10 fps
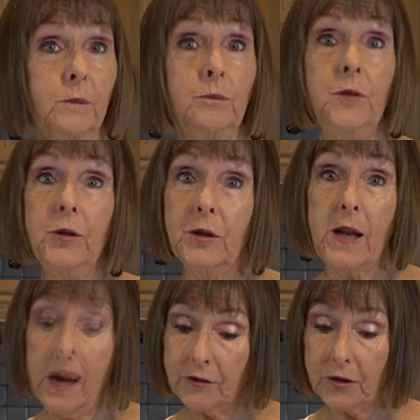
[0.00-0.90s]
You can
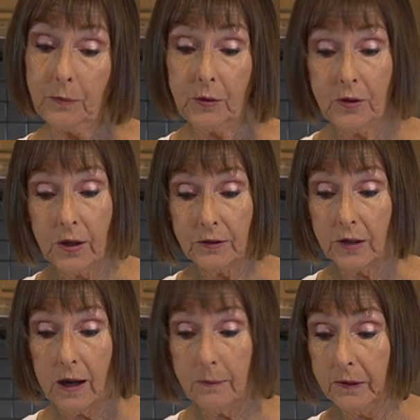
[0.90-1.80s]
actually put it on
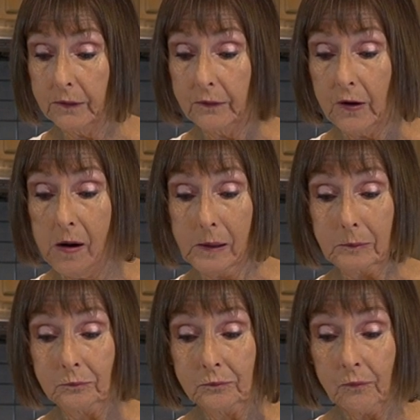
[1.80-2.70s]
top of
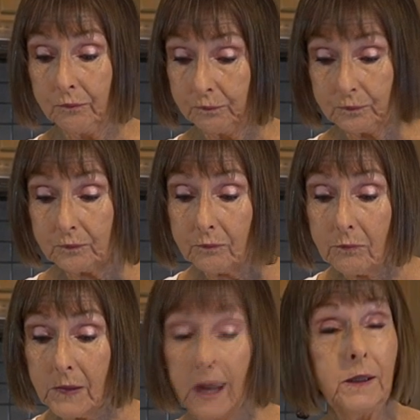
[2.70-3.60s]

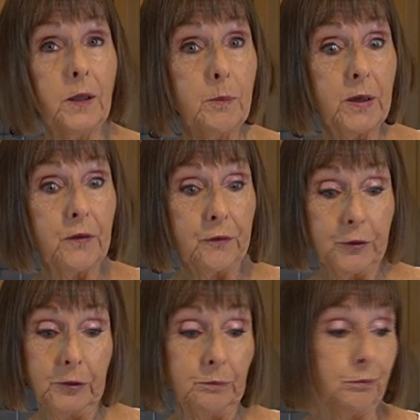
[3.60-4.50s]
a little bit of
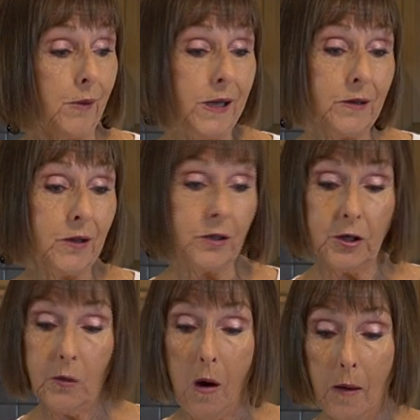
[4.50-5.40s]
fruit, anything that
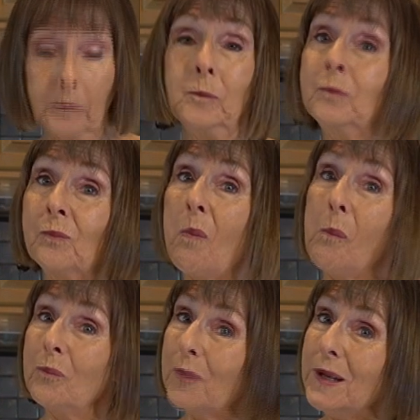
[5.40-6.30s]
you want.
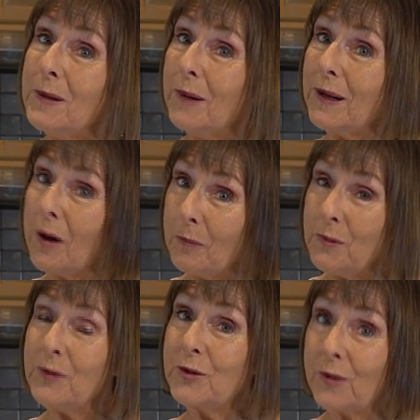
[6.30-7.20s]
Anyway, I hope
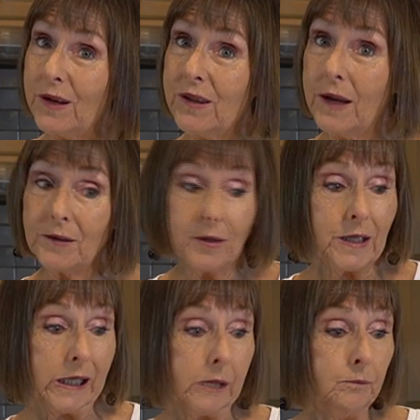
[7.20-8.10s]
you enjoyed that
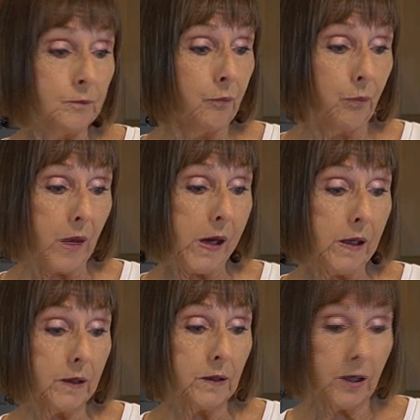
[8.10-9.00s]
today,
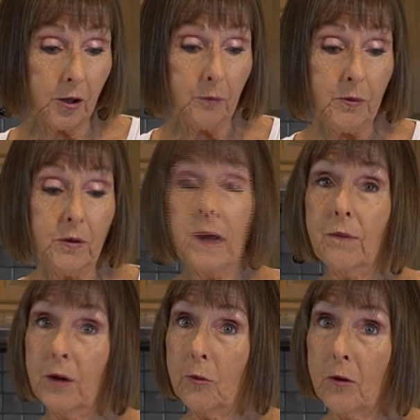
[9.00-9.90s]
and I hope you give
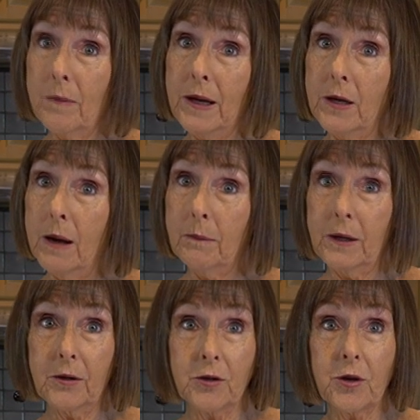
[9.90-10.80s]
the gourmet nut
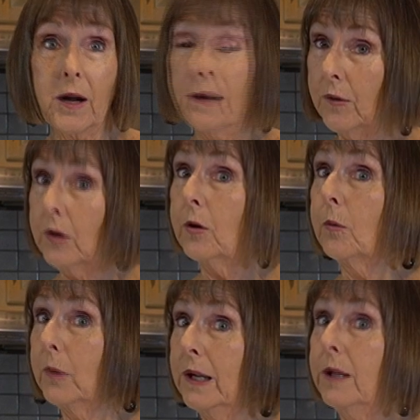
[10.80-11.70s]
butter a try. I think you'll
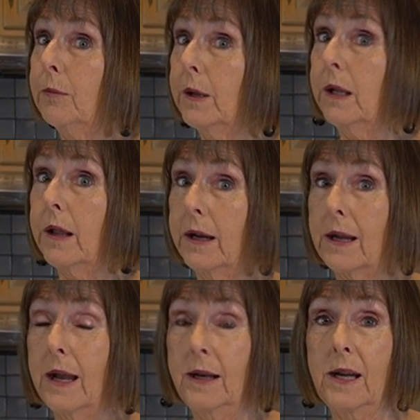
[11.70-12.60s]
really, really like
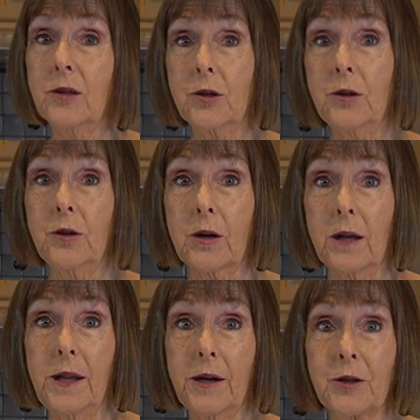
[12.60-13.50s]
adding it to your
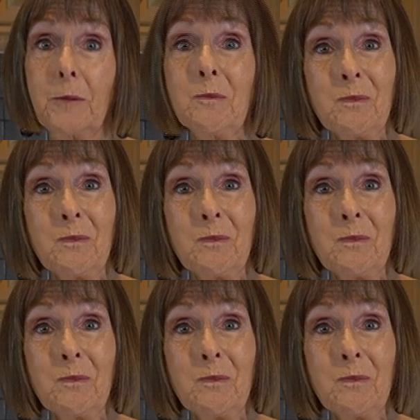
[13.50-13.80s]
collection.